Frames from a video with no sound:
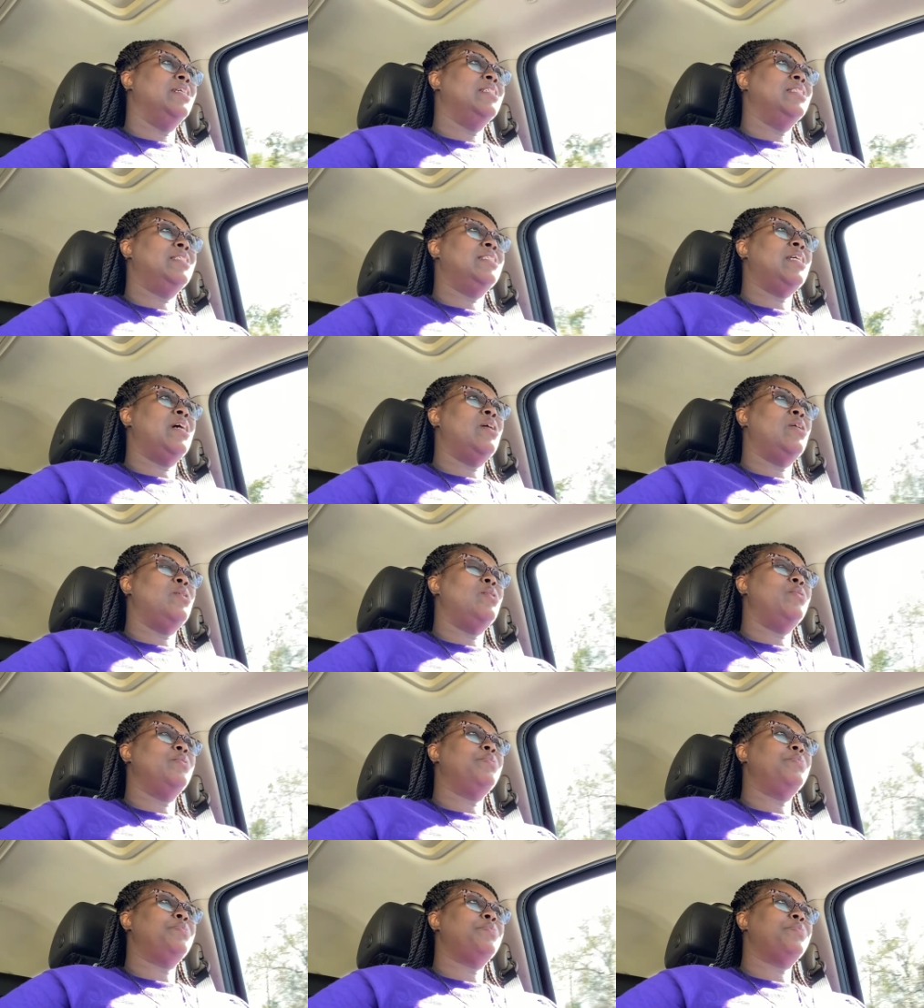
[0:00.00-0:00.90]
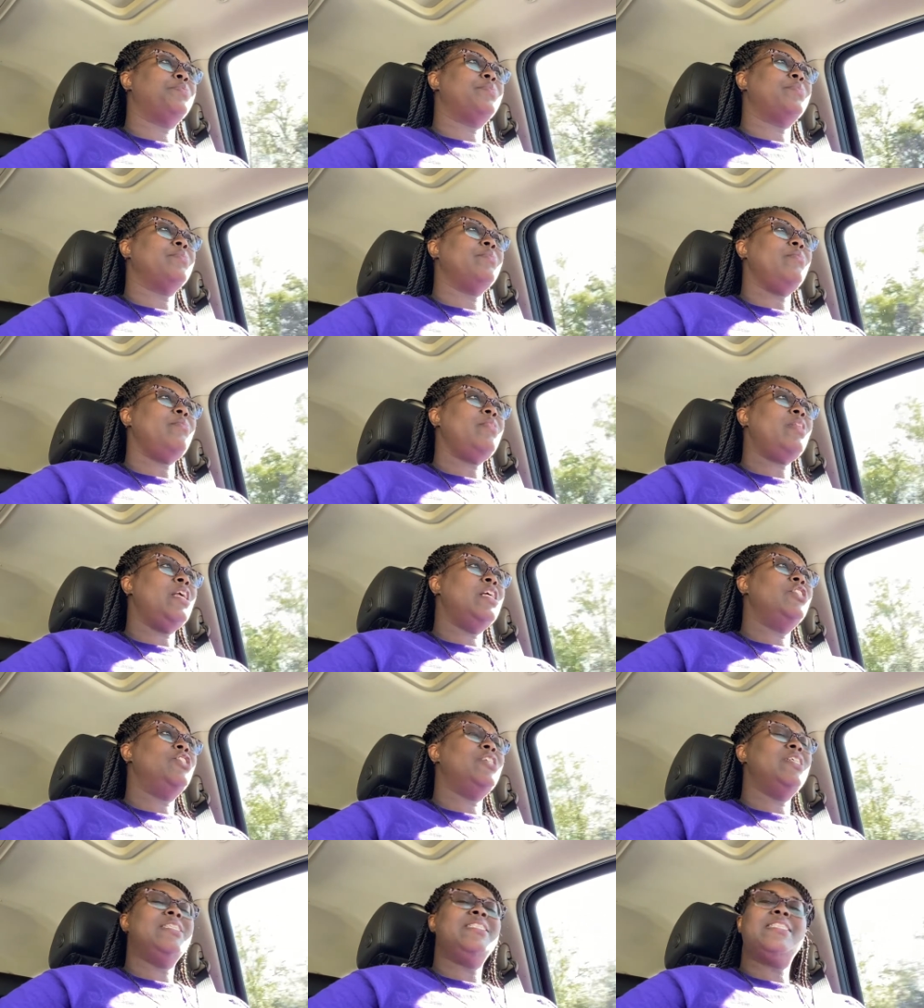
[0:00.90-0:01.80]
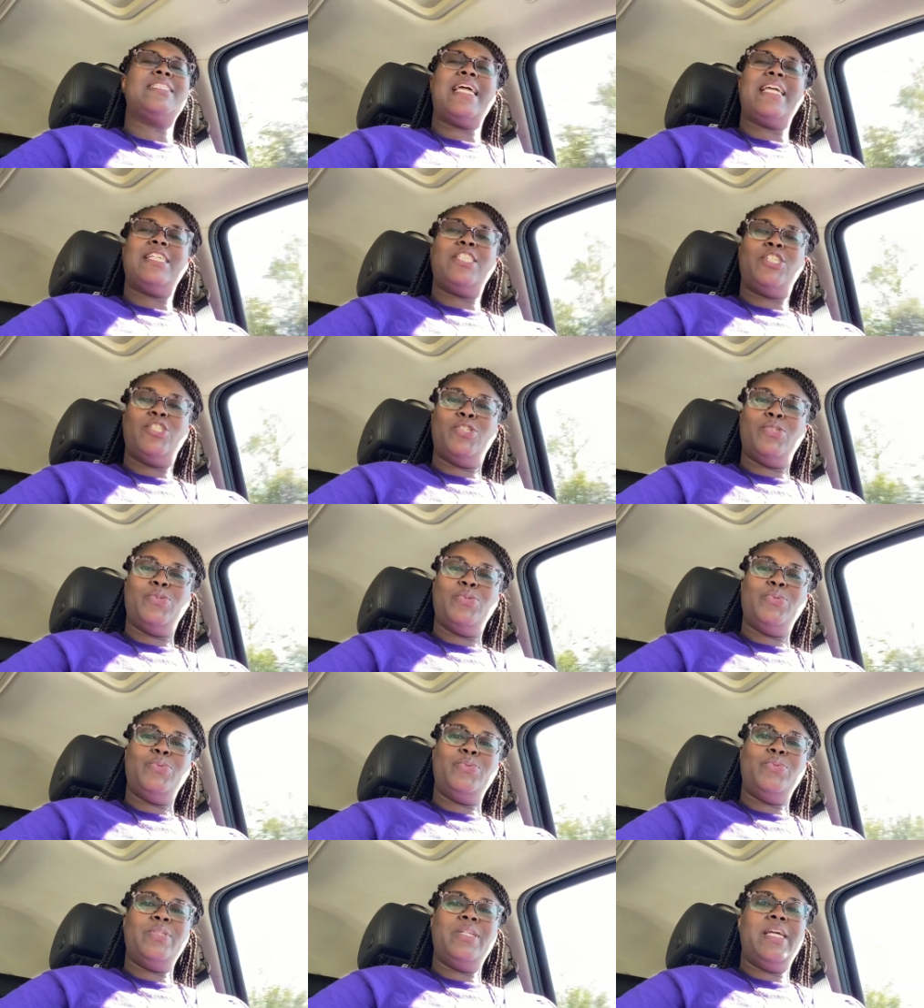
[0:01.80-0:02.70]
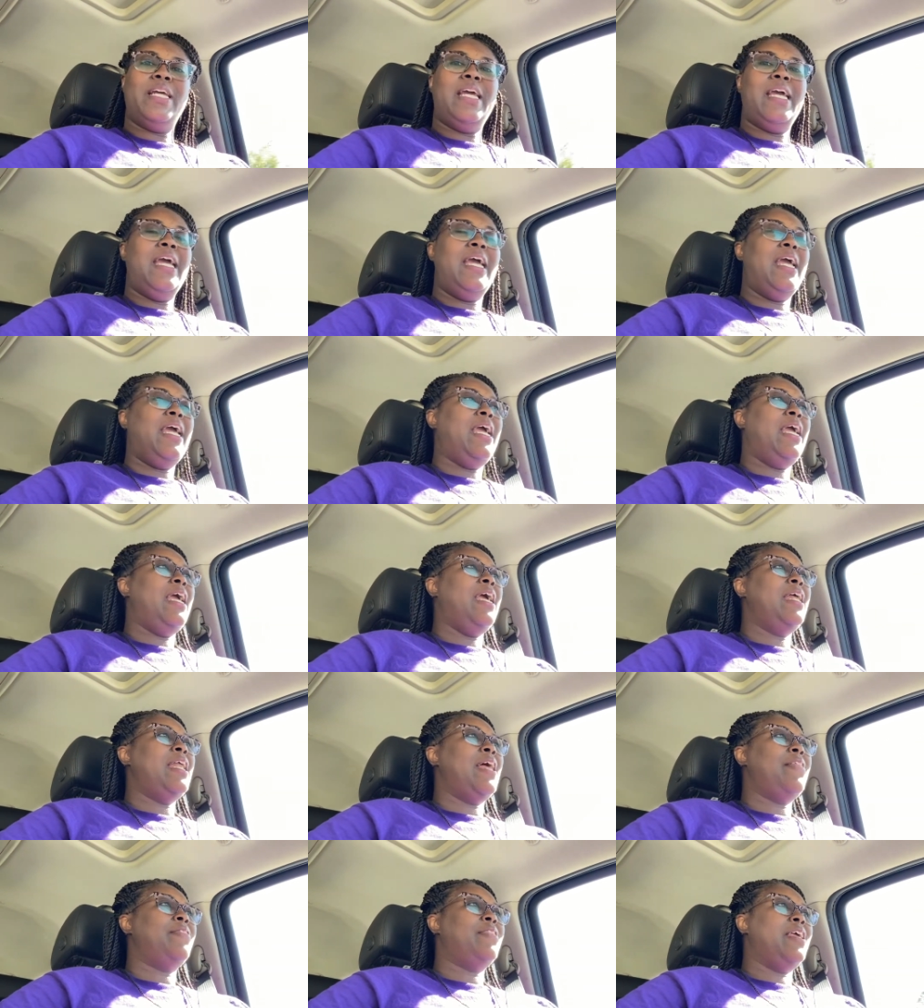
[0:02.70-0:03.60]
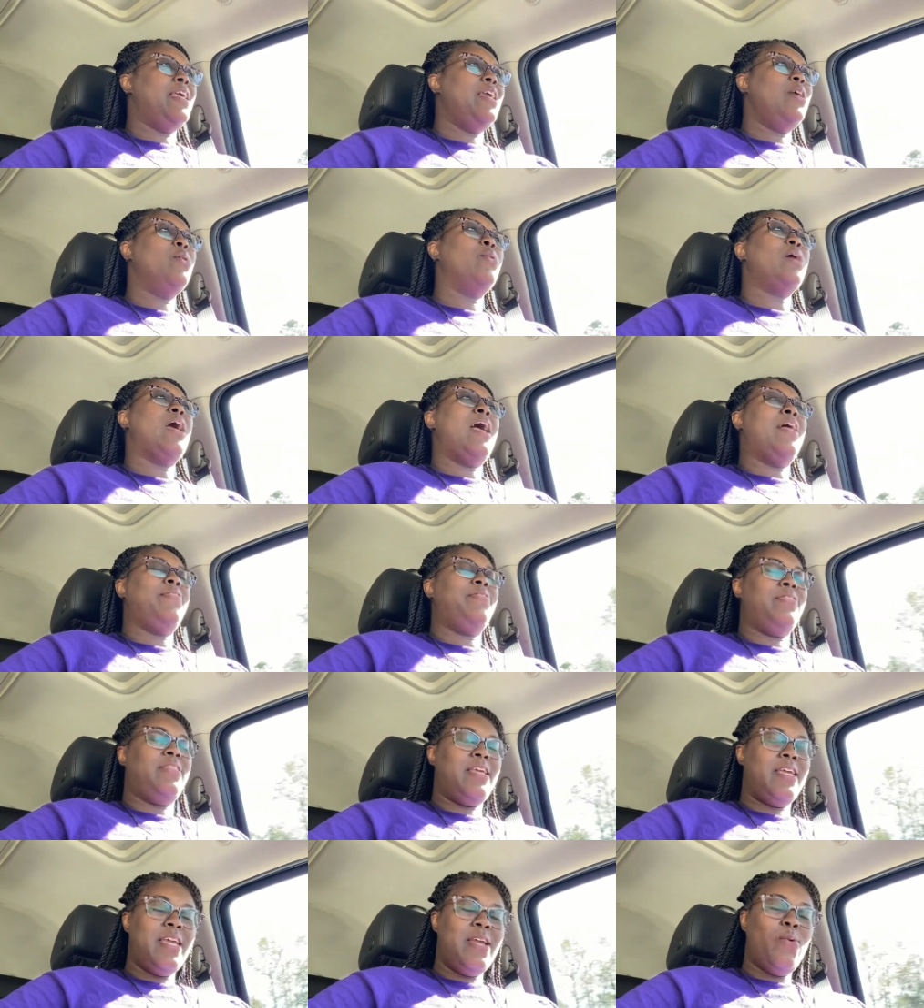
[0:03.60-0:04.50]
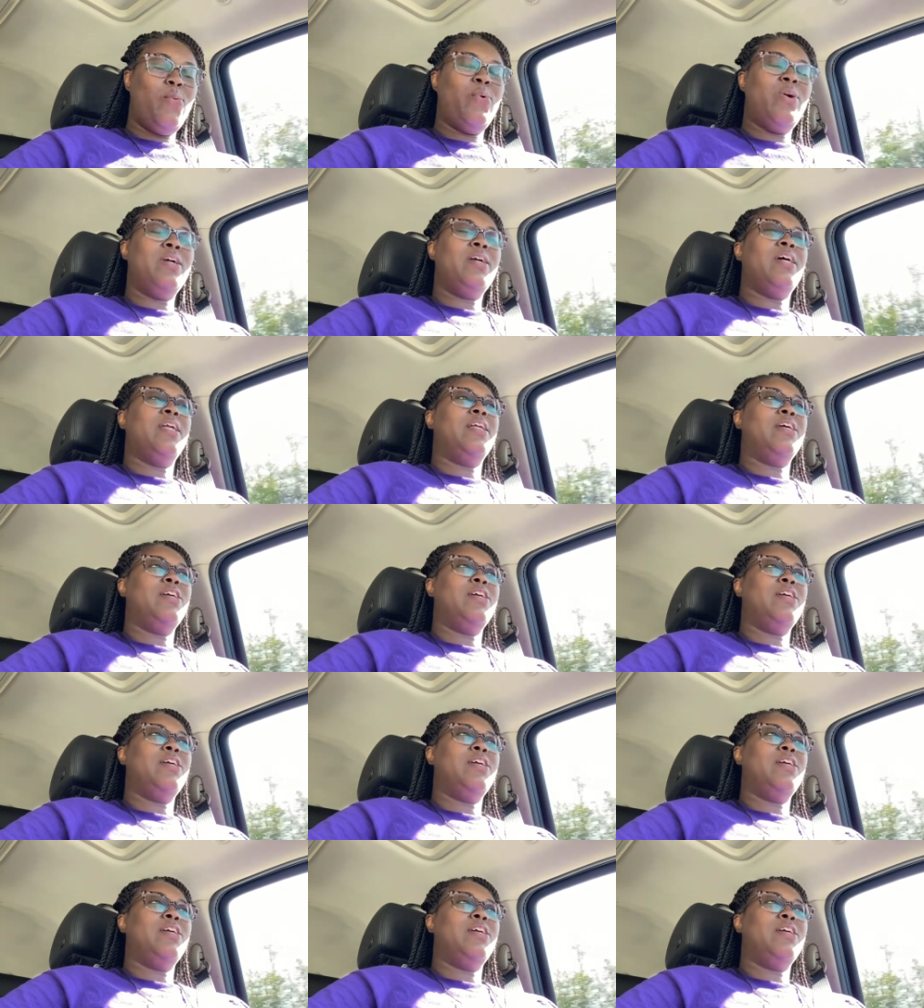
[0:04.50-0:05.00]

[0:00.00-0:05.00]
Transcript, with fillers: So just stay tuned. And I think I think we're gonna